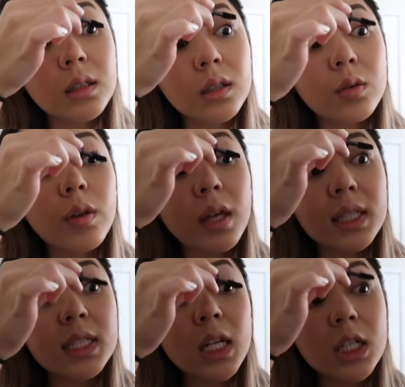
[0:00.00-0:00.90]
With
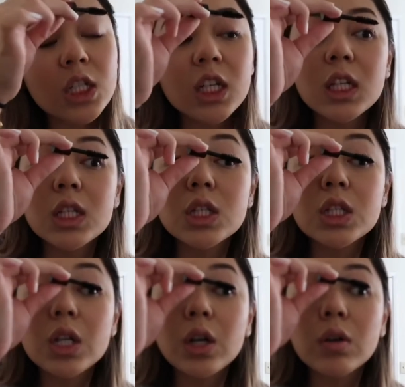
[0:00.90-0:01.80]
extensions,
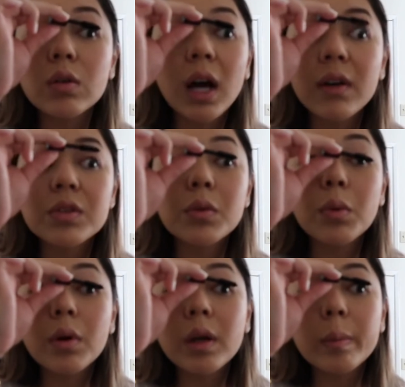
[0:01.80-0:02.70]
you don't have to
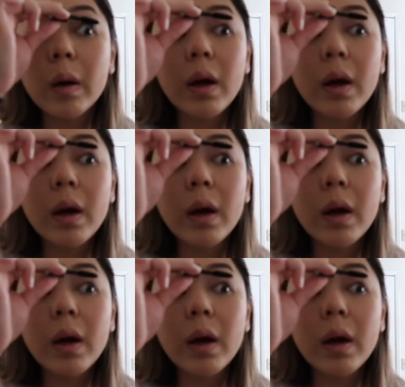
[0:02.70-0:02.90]
worry about